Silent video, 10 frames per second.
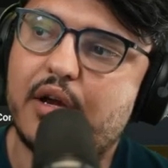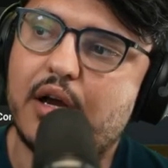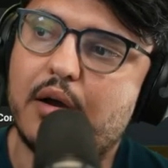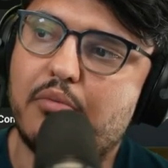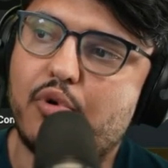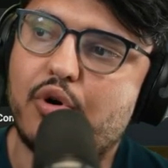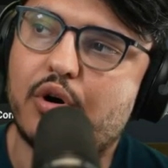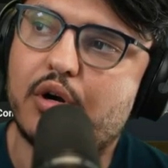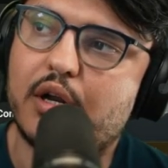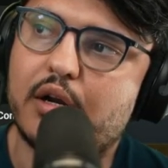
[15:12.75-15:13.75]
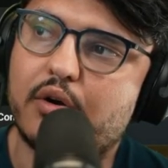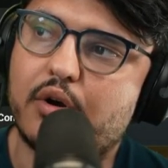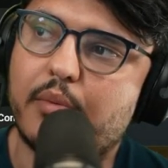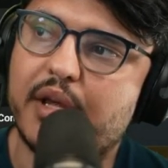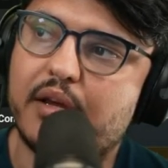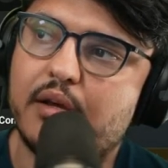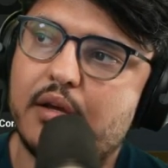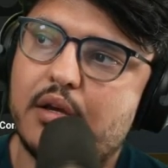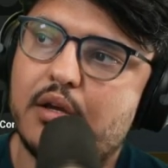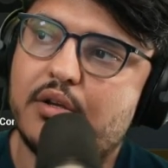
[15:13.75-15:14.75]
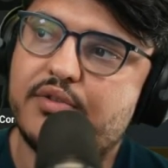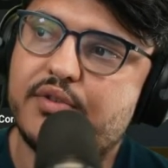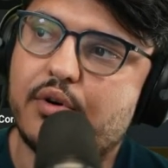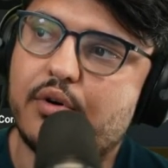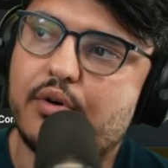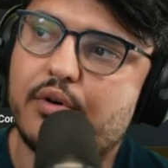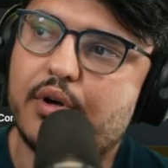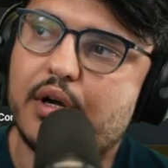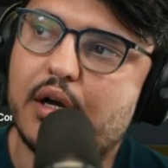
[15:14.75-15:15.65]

more ergonomic. So